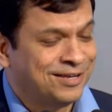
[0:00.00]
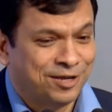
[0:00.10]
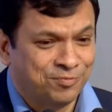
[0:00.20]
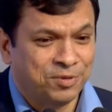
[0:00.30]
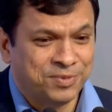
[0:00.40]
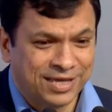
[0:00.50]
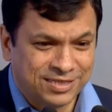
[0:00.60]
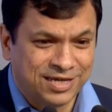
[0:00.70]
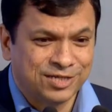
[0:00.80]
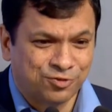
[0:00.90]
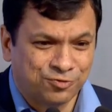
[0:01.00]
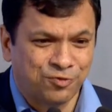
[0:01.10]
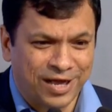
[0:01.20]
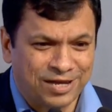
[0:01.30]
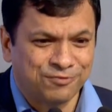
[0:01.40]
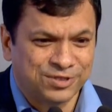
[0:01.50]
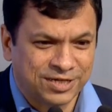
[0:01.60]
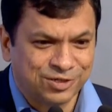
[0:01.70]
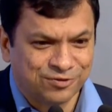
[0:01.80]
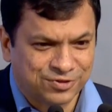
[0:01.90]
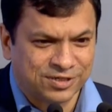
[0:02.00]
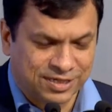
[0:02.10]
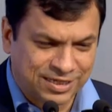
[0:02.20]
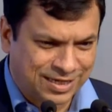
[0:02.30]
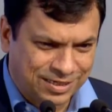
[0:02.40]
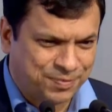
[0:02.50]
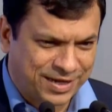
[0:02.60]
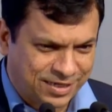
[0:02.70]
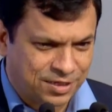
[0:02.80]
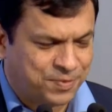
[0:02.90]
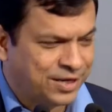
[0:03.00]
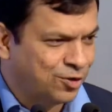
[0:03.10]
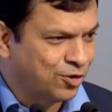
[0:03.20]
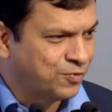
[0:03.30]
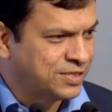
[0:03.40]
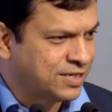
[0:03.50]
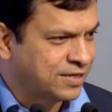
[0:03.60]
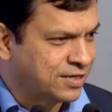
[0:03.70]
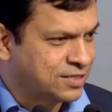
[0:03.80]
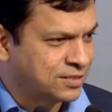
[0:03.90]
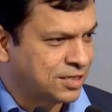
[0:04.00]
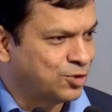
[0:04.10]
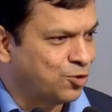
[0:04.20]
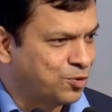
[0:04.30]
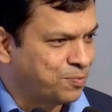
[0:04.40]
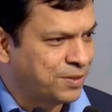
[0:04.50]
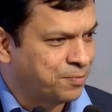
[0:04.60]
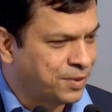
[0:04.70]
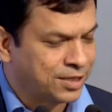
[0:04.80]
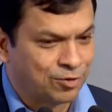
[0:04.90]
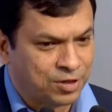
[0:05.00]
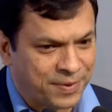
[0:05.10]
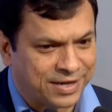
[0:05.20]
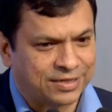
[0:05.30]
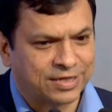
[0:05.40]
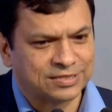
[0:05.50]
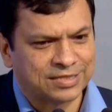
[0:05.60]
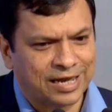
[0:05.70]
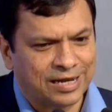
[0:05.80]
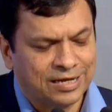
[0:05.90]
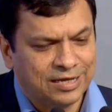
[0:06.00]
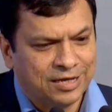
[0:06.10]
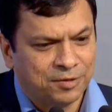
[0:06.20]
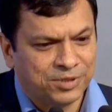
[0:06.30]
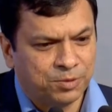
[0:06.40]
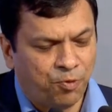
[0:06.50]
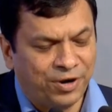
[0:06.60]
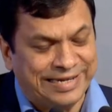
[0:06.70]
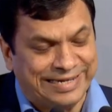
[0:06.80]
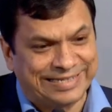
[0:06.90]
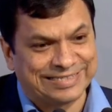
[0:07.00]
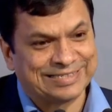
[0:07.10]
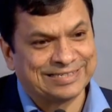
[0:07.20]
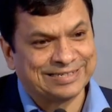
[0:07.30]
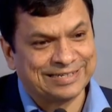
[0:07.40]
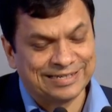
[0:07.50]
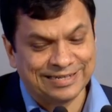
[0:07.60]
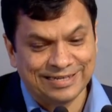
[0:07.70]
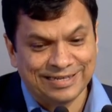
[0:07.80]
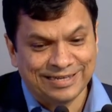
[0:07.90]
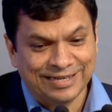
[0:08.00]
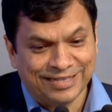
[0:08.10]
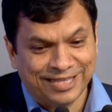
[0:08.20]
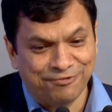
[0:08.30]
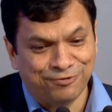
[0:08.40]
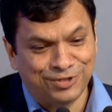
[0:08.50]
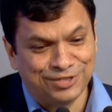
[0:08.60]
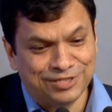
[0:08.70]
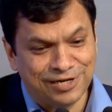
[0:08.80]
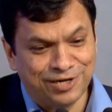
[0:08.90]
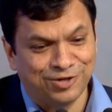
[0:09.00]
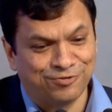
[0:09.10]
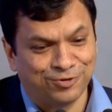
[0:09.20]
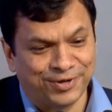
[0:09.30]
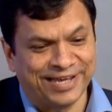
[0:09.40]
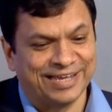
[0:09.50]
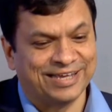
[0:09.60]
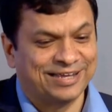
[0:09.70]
Maybe at the age of 12 or the age of 13, and depending on which generation and your own particular parenting style. But the point is, therefore, the children of today